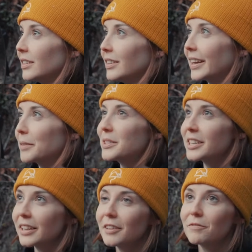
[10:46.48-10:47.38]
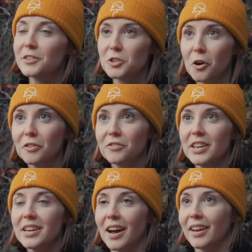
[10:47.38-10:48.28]
like particularly
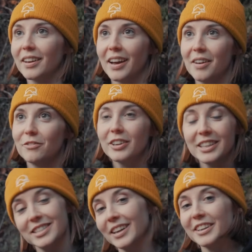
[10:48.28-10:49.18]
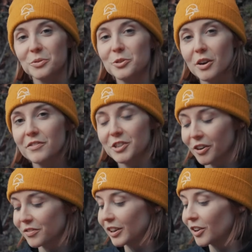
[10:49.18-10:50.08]
photography, I'm really starting to enjoy
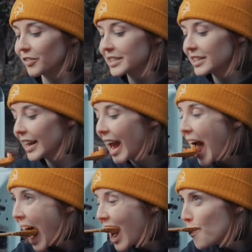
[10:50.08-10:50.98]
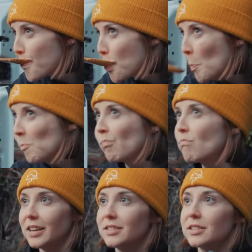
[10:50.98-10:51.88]
photography a lot recently. Getting the right
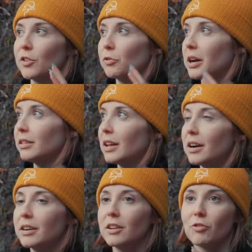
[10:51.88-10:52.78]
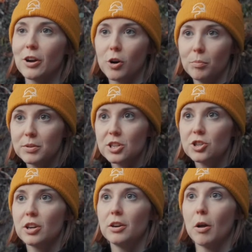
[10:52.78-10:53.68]
lens and the right lighting, the right
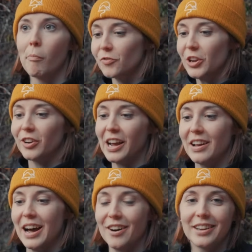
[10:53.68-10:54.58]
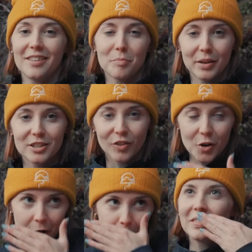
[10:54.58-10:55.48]
composition, and figuring out how to get the best
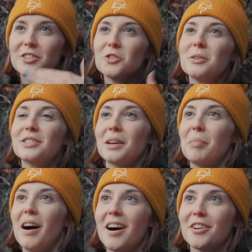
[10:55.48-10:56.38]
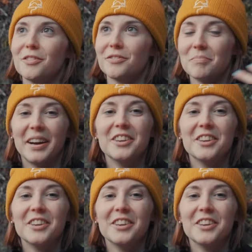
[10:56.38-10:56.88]
photo. That's almost like part of my